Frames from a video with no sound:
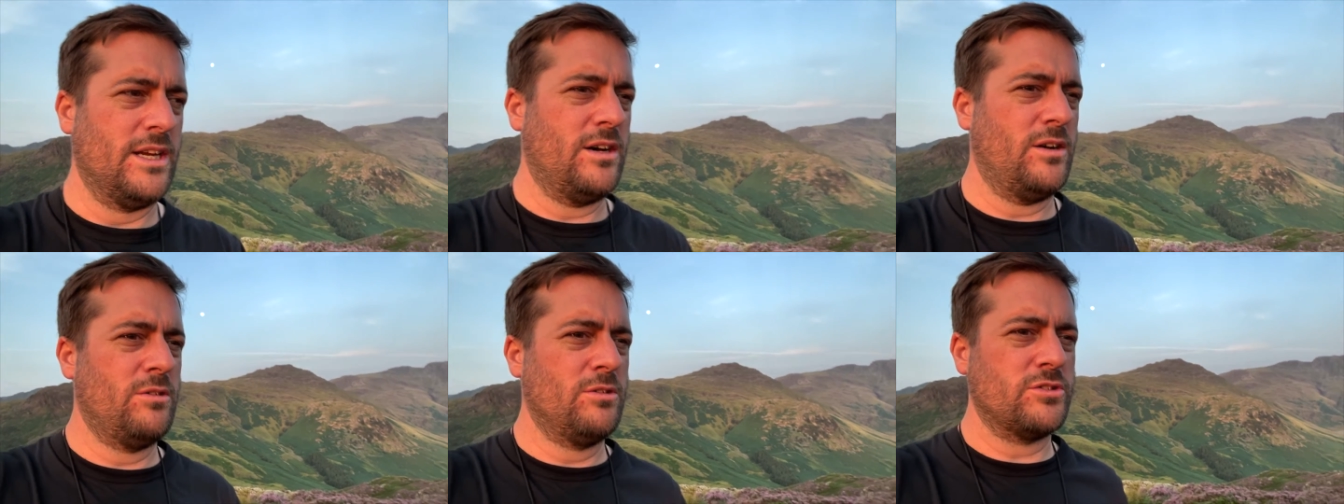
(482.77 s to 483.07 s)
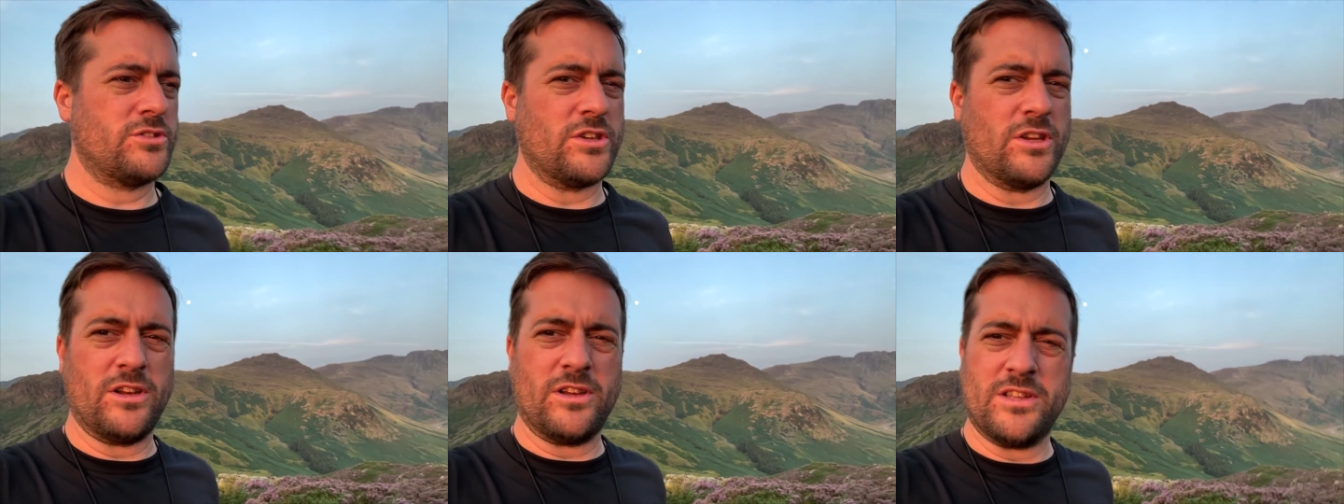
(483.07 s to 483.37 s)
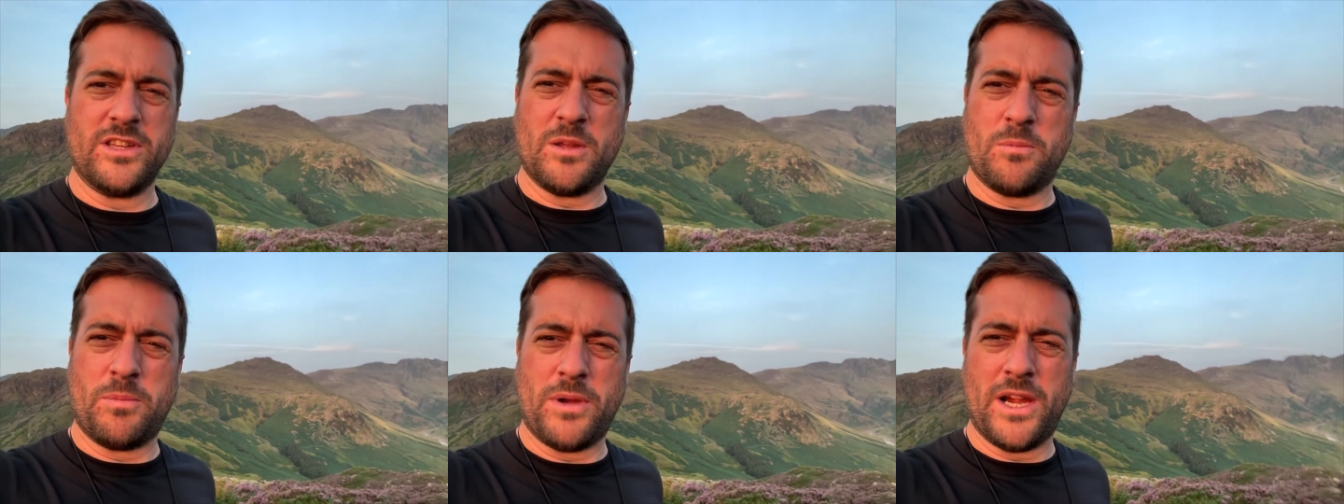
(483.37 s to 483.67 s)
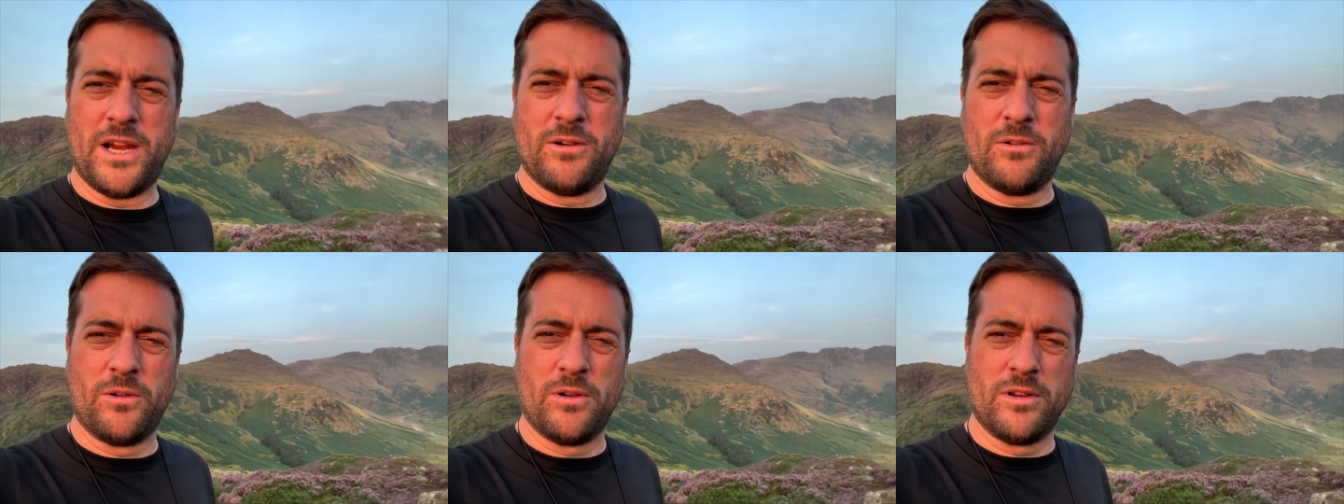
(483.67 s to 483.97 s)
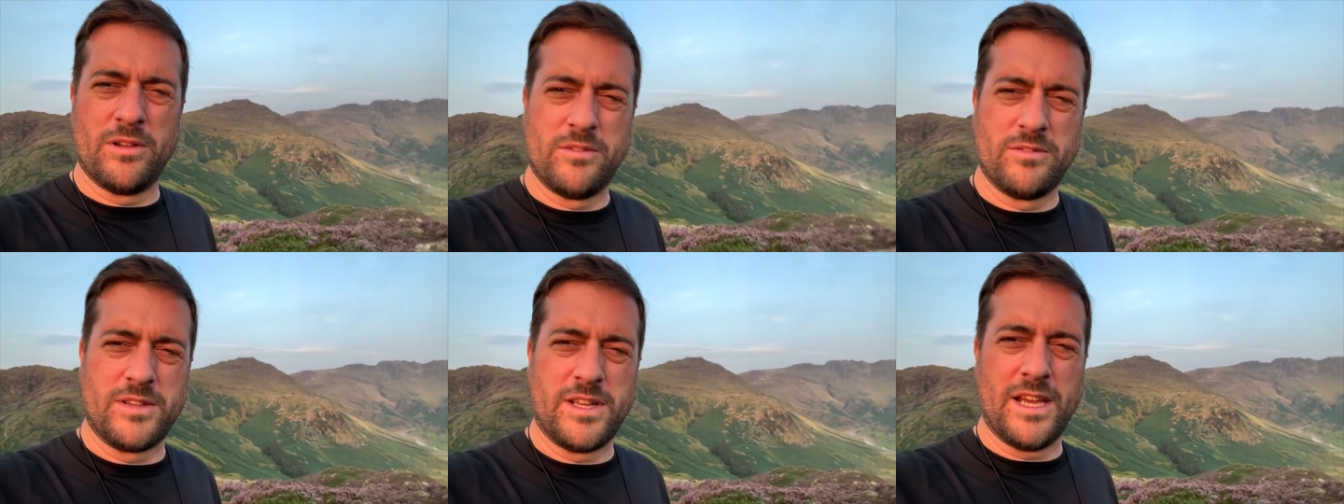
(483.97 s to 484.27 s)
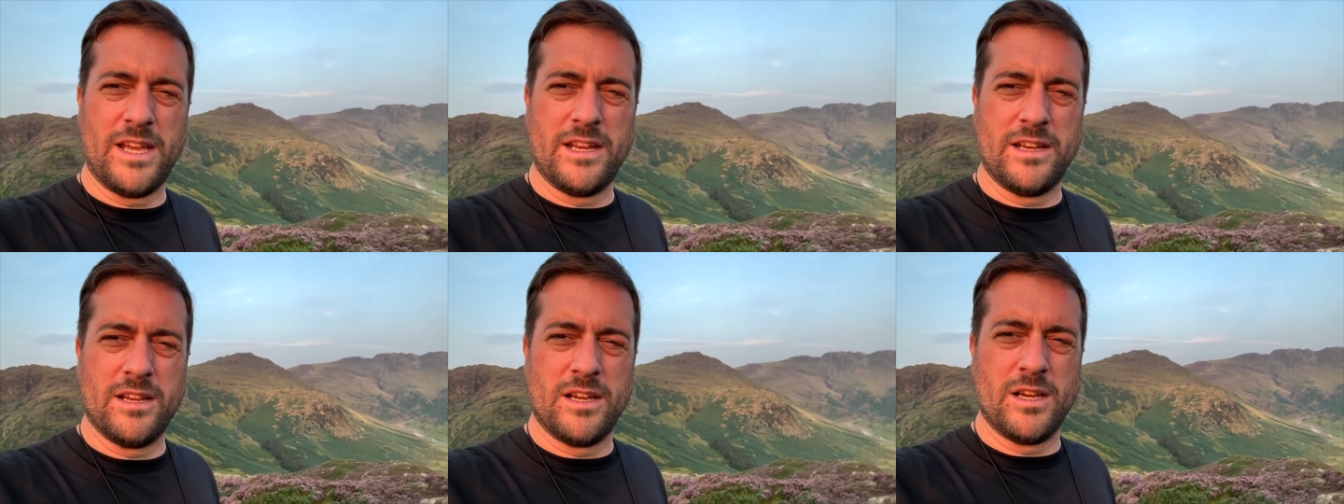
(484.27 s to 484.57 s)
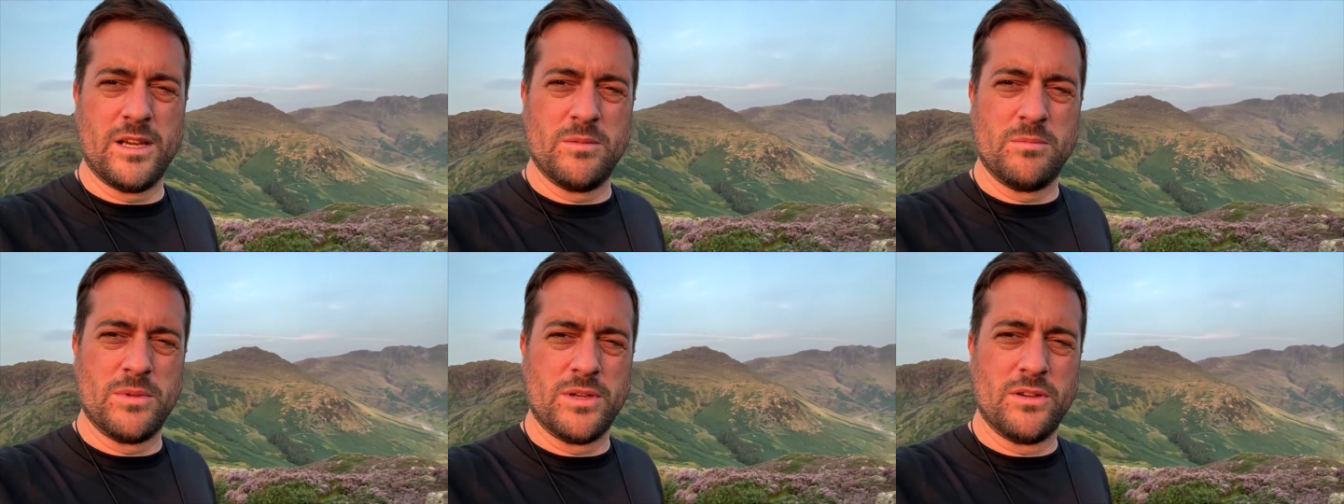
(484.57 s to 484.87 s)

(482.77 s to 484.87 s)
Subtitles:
I also like the peril of getting home